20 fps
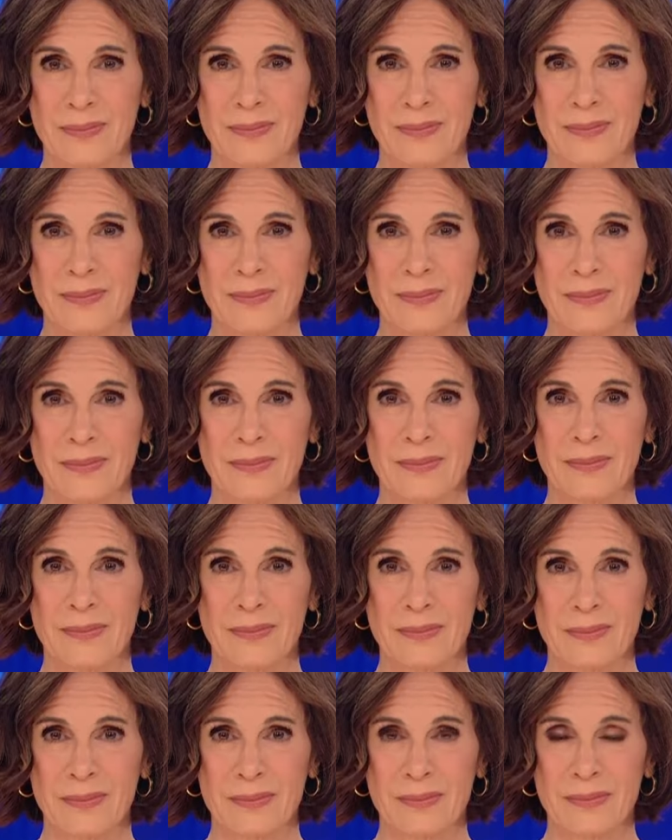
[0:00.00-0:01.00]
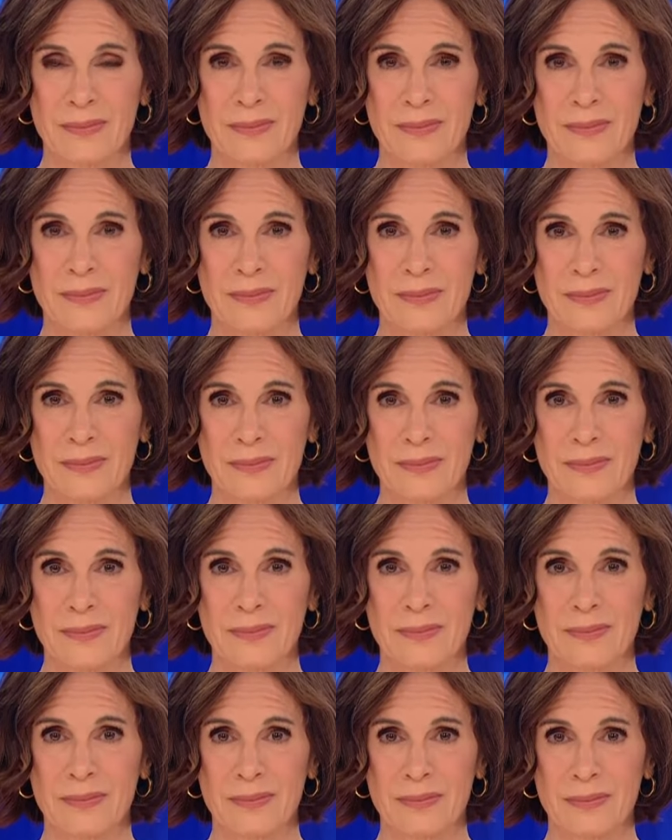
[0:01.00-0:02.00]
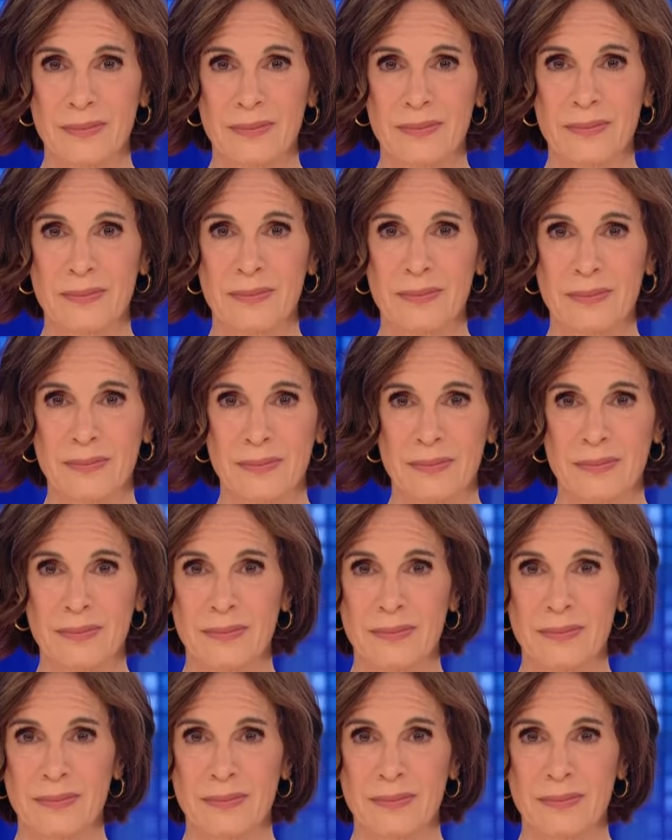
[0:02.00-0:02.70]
(not speaking)